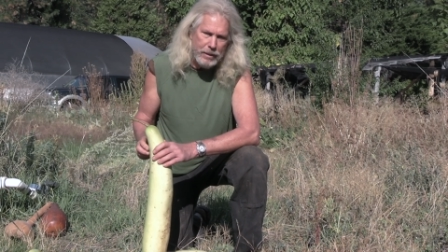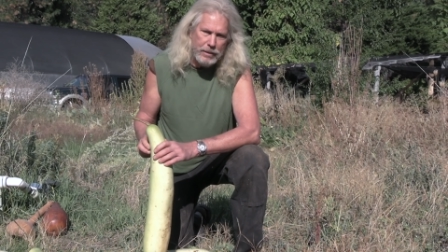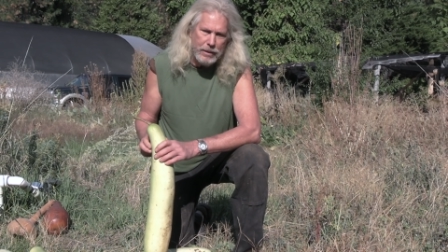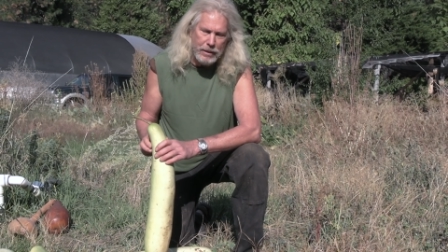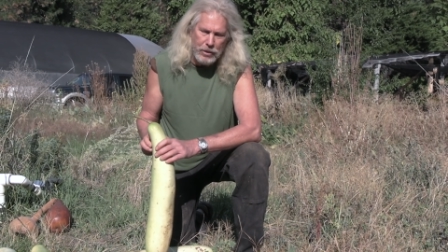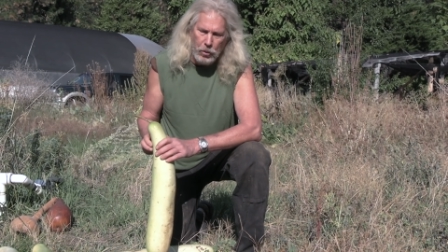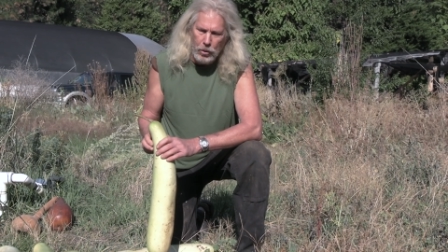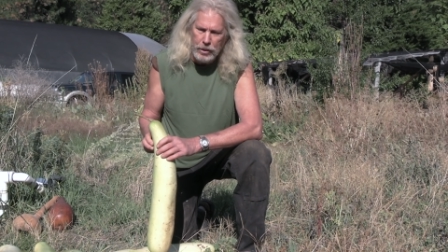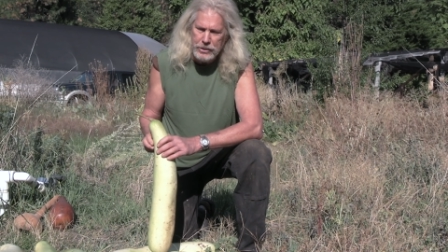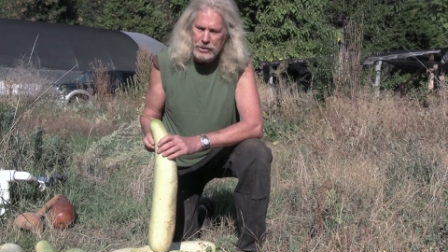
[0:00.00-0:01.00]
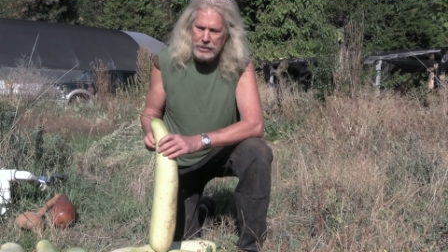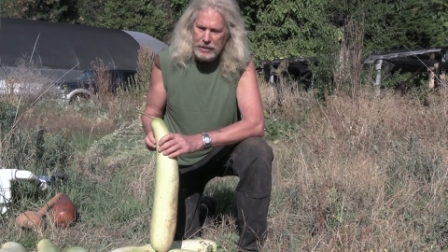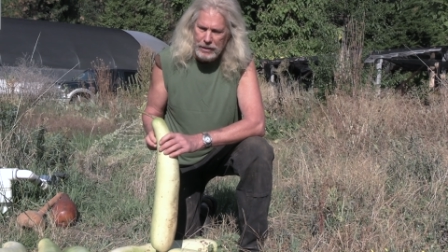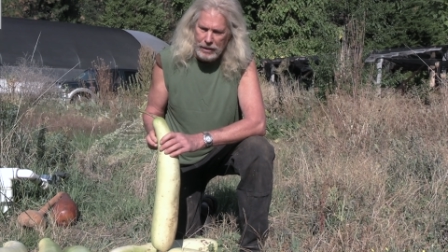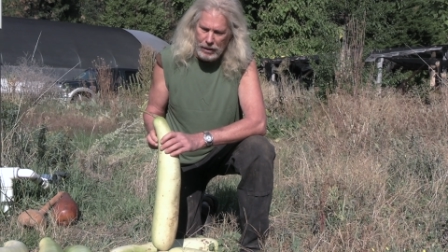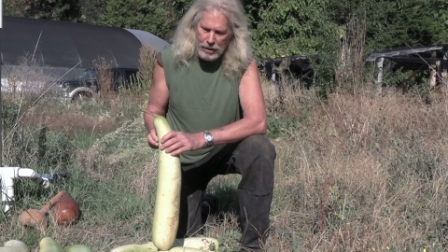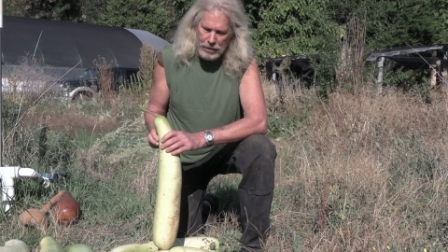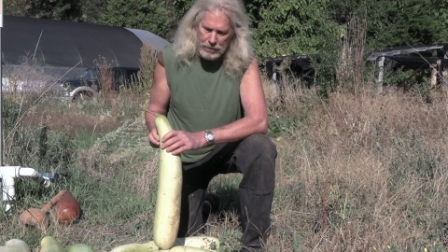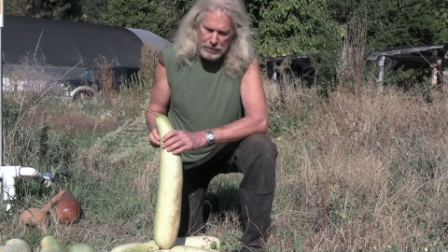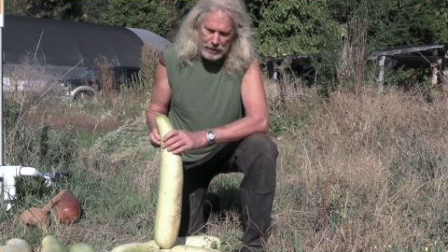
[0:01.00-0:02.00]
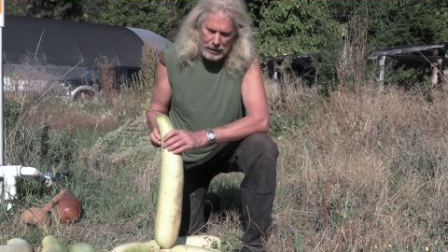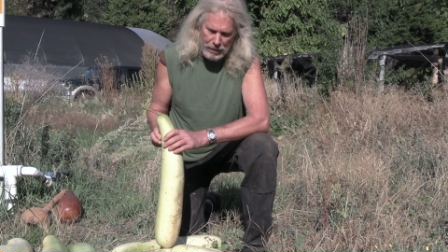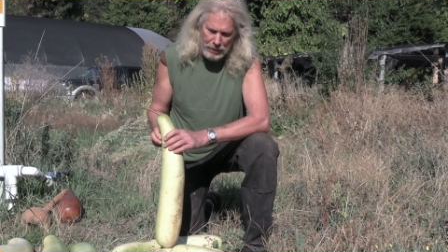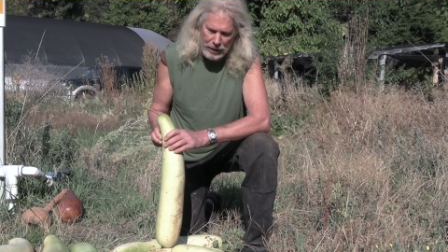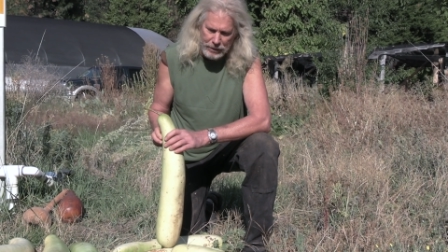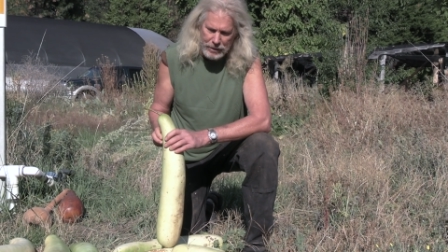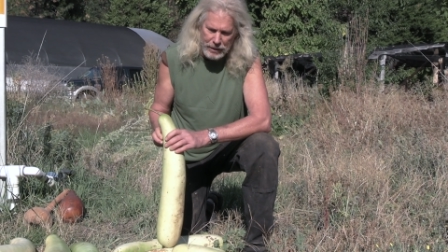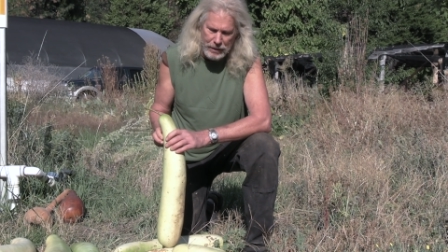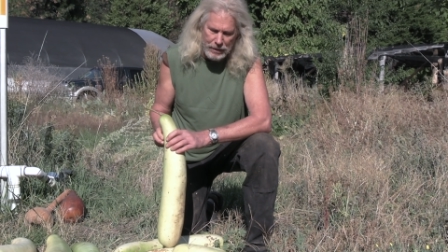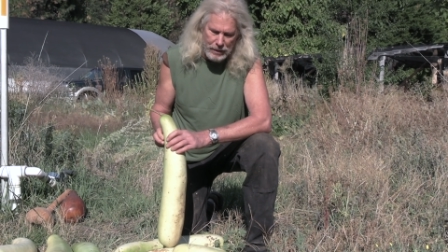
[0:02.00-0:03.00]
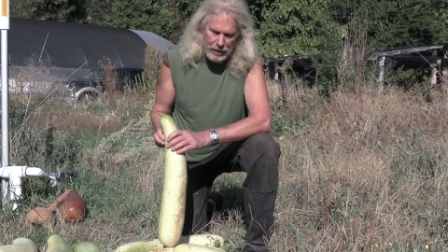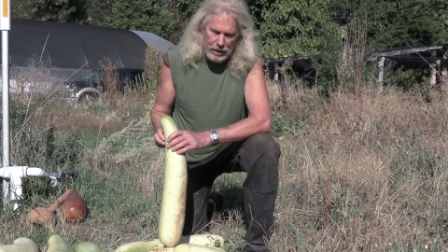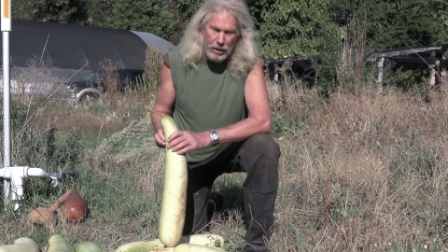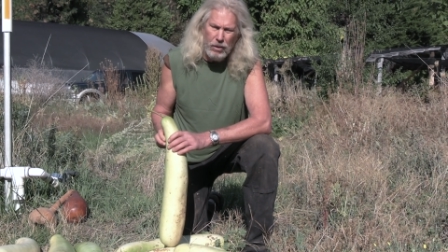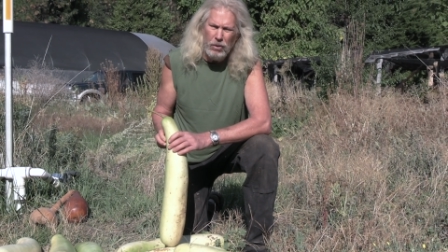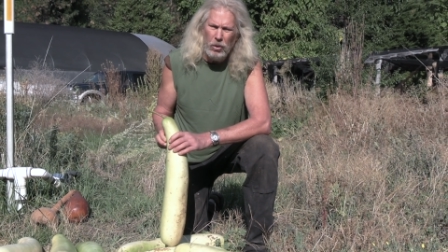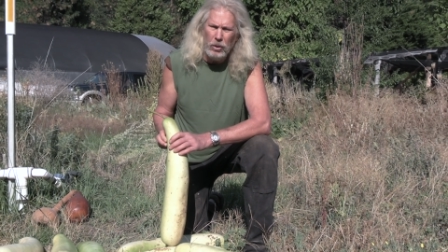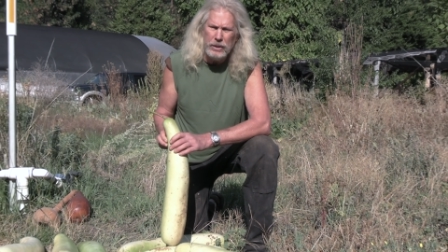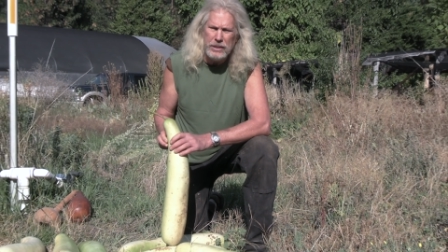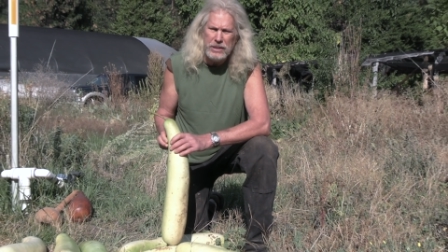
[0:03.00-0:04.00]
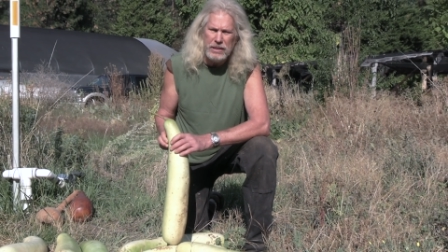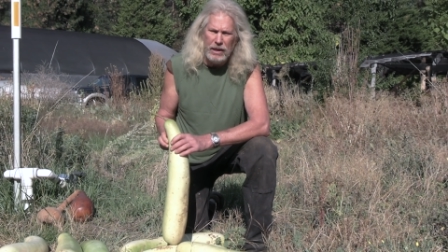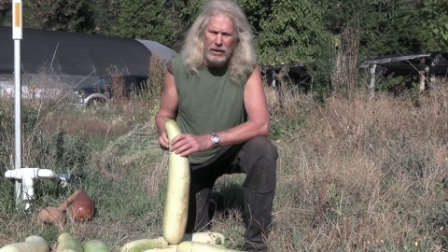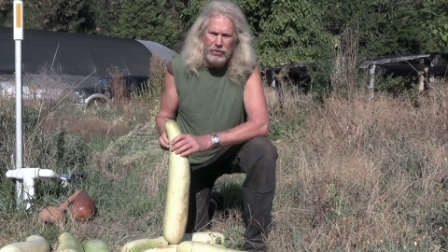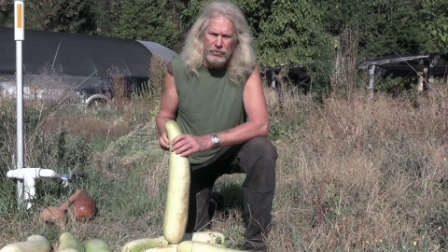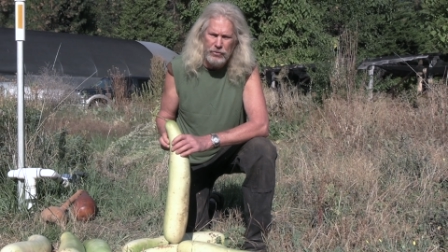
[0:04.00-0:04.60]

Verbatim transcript: The gourds are among the oldest of